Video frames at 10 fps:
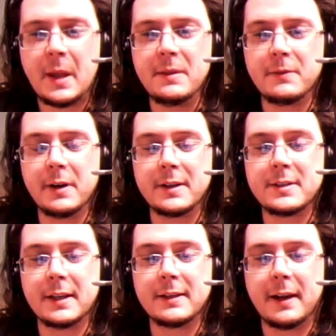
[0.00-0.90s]
and the very
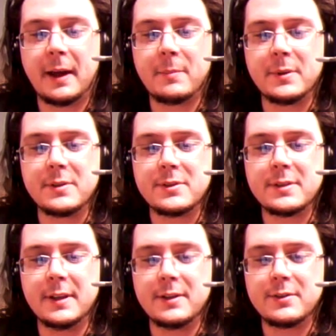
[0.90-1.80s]
next thing that
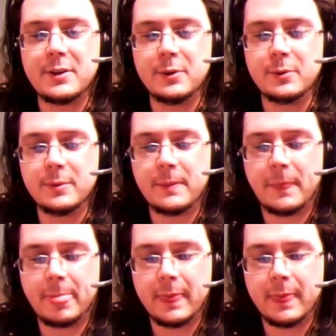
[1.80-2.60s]
happens is you